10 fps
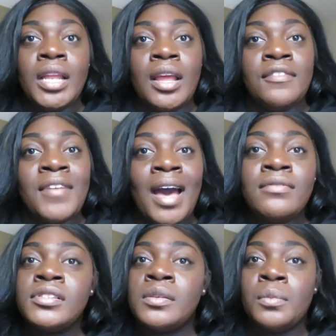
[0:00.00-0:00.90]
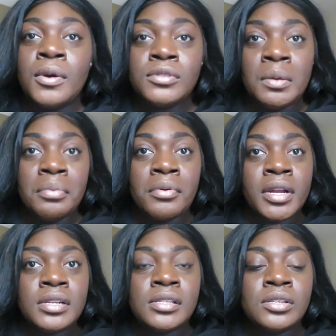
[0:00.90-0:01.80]
Now 5 is the most
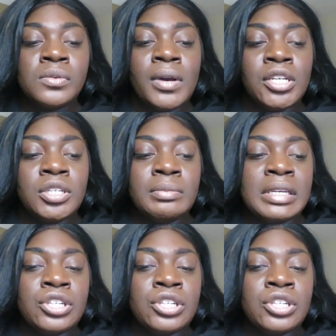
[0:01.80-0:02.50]
important situation,